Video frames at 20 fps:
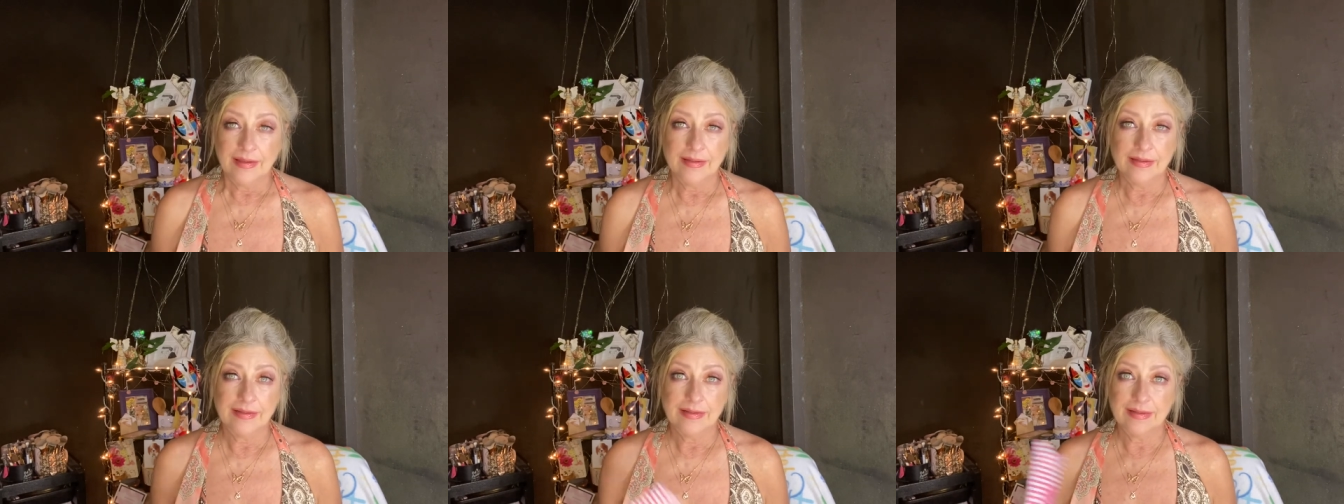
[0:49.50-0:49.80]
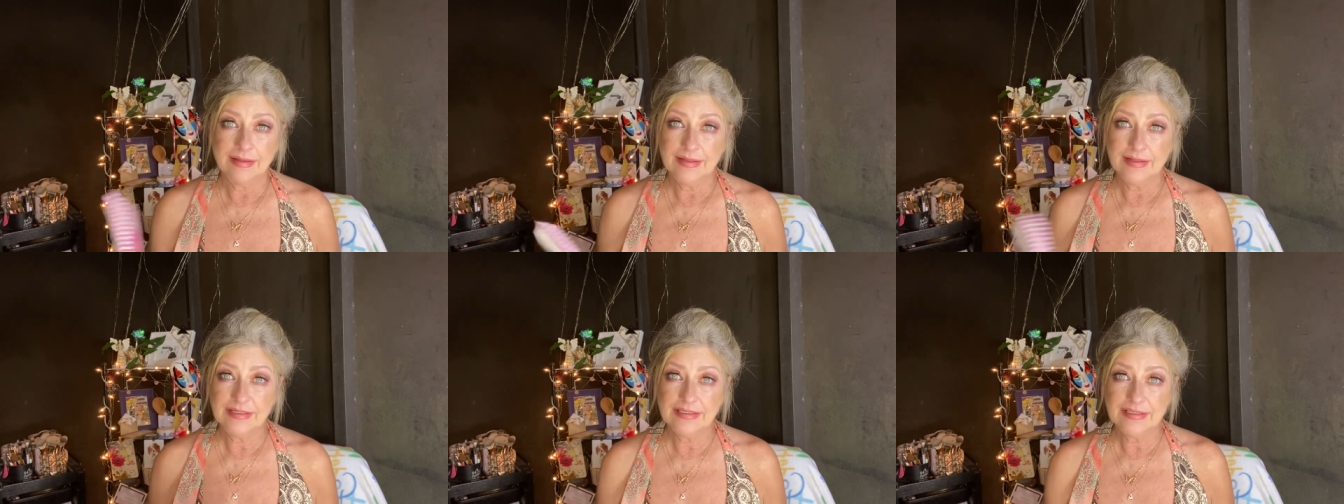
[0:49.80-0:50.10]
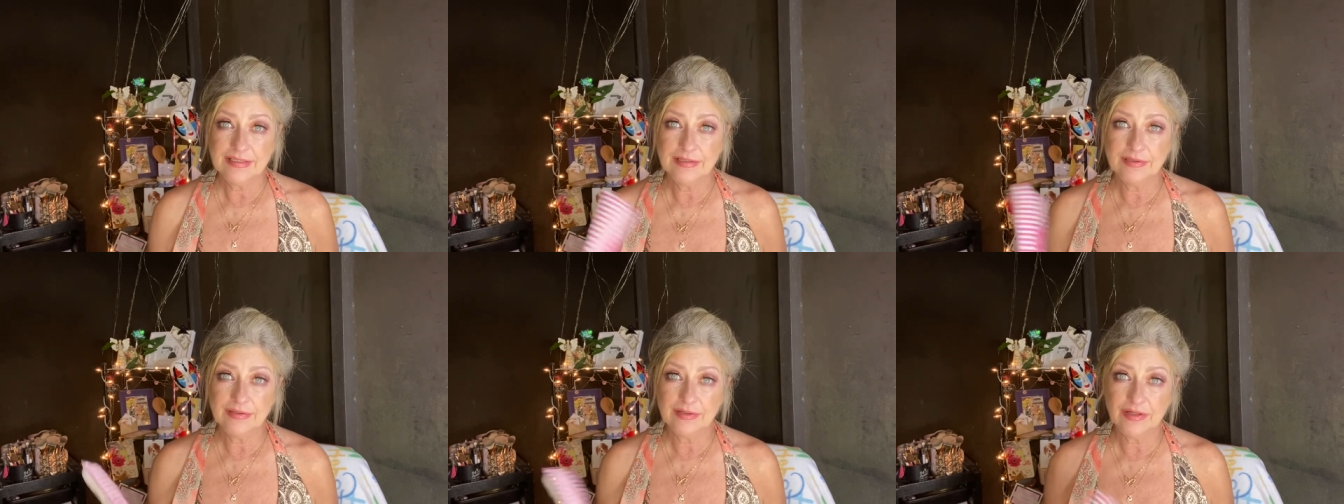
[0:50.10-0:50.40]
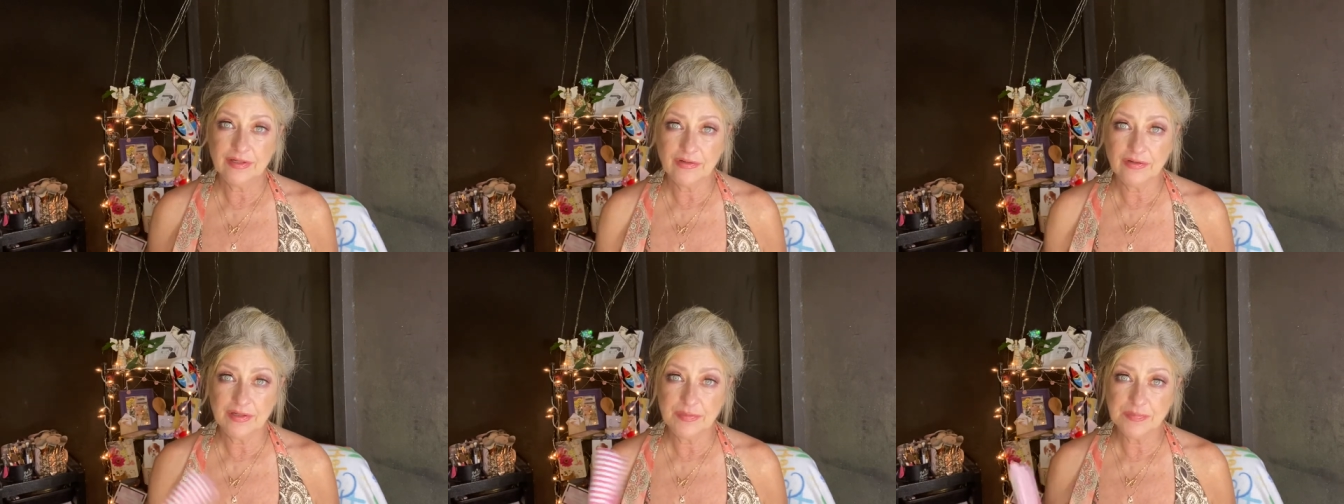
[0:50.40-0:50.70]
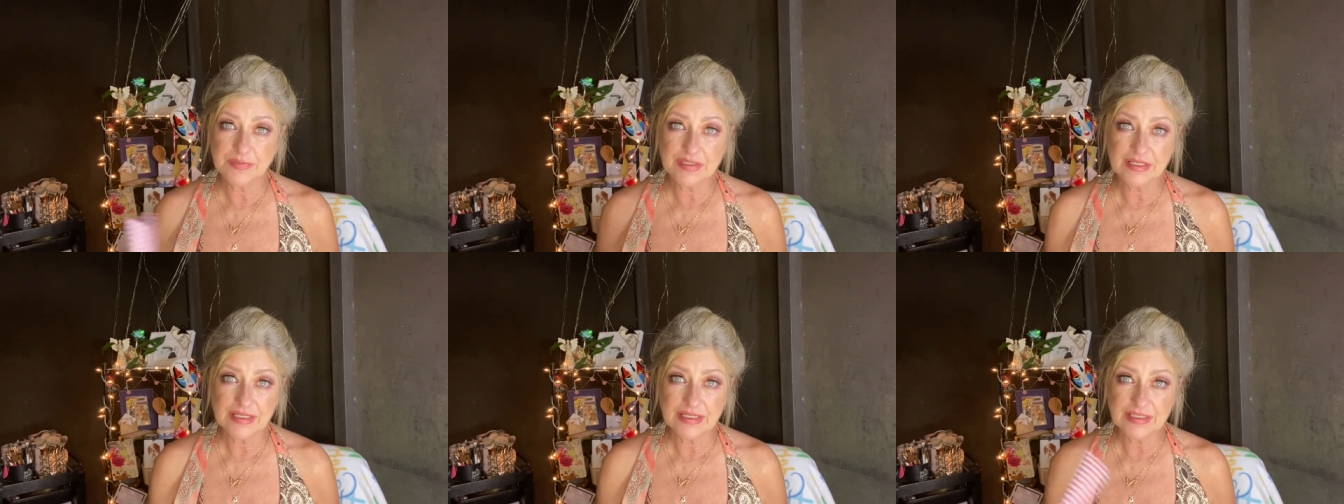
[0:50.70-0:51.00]
You guys know how
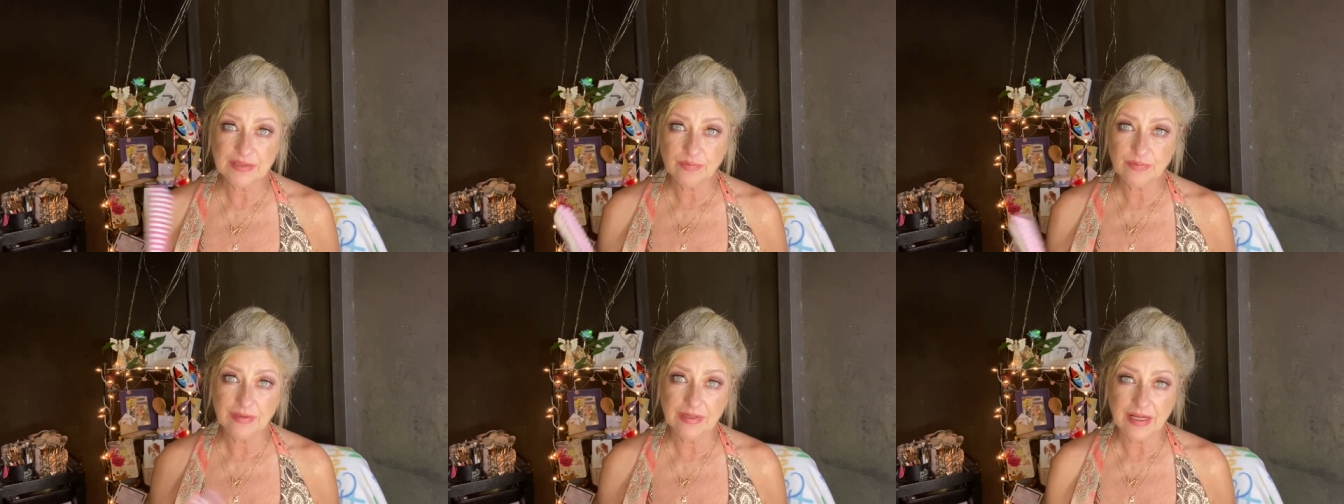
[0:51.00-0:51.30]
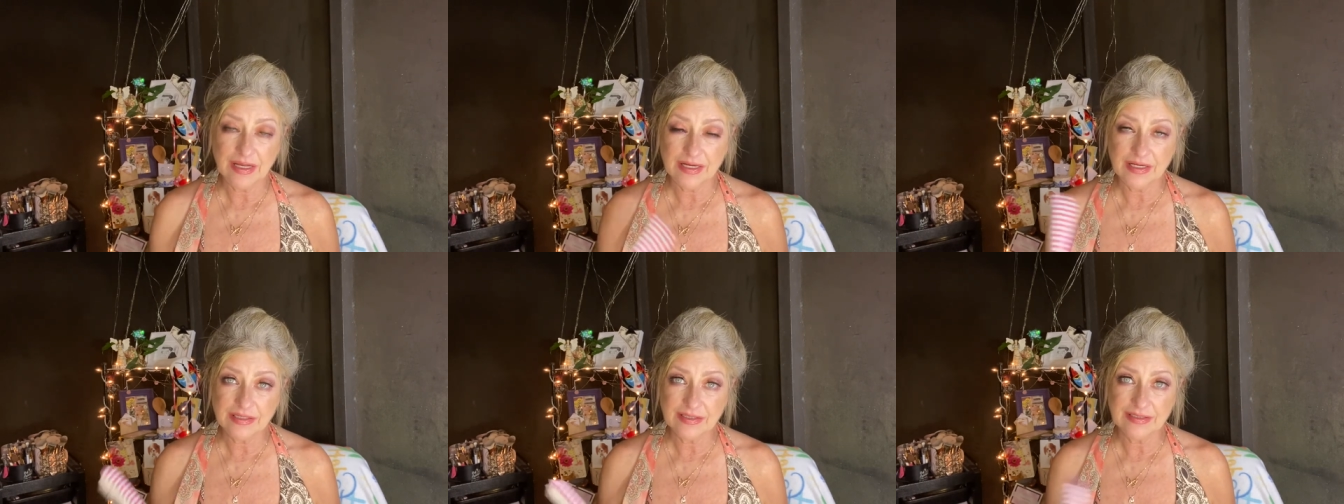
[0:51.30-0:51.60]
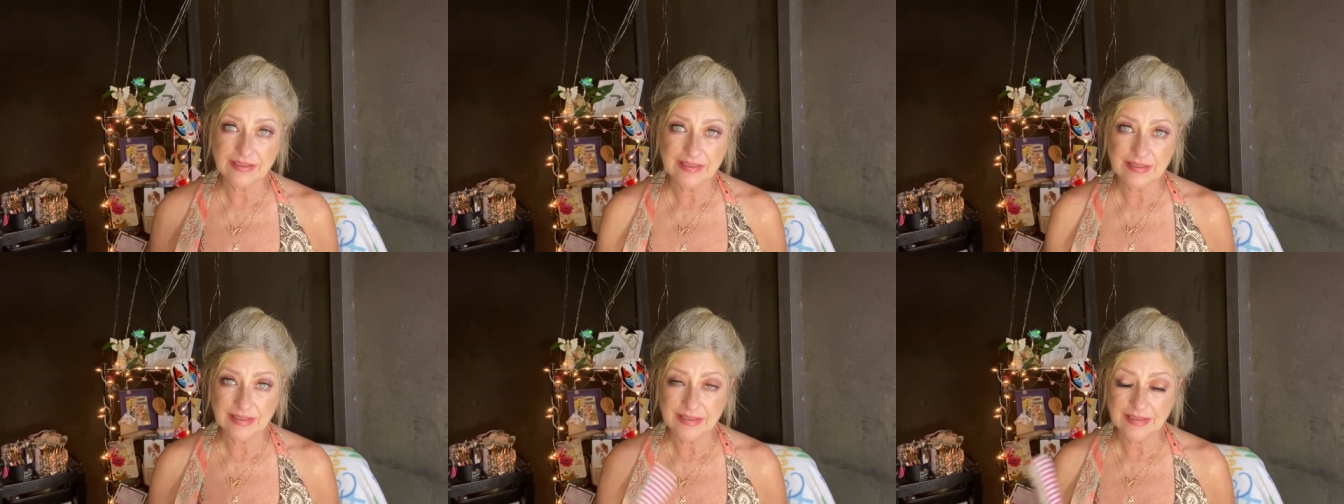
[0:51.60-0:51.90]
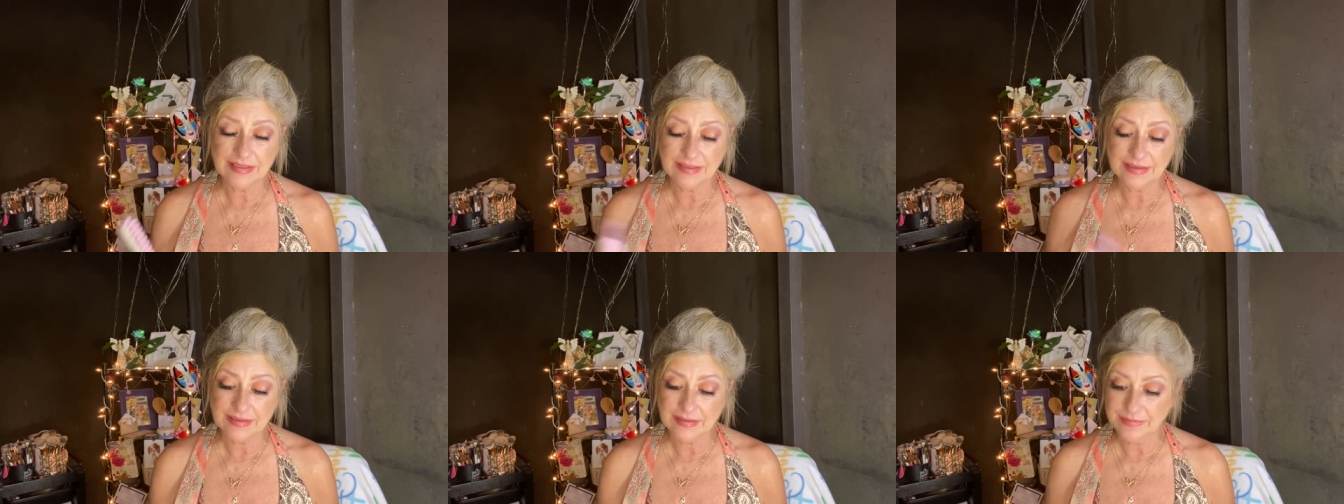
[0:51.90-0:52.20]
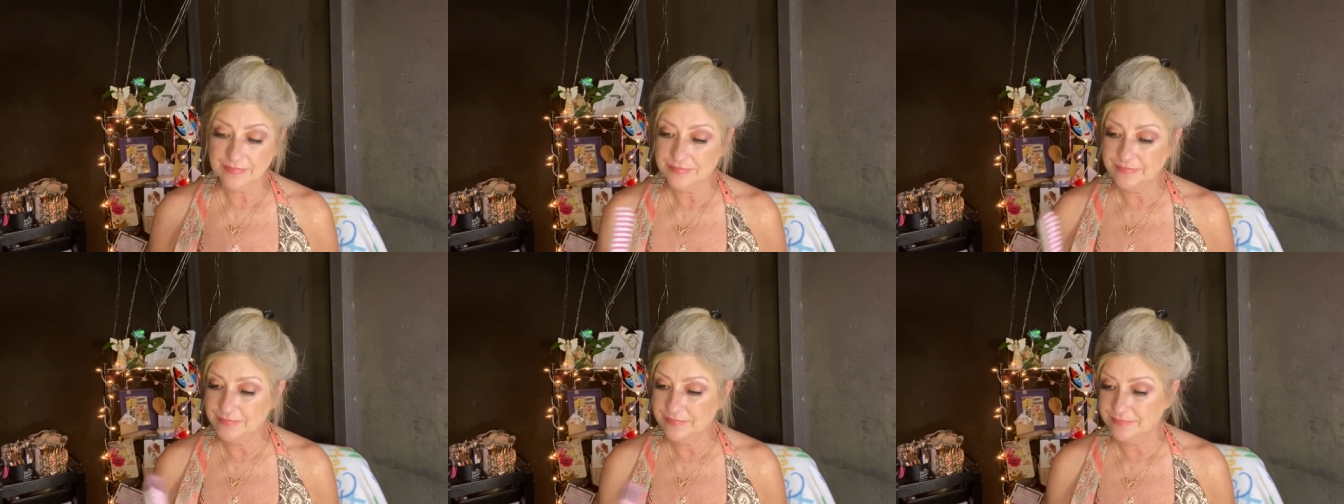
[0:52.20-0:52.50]
obsessed with lashes I
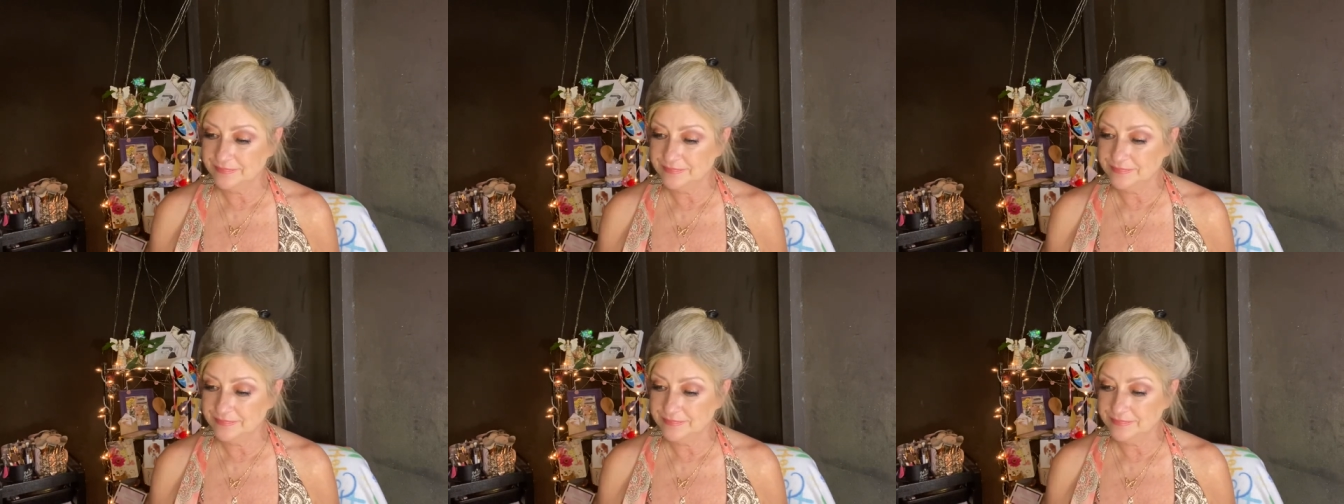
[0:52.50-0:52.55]
am.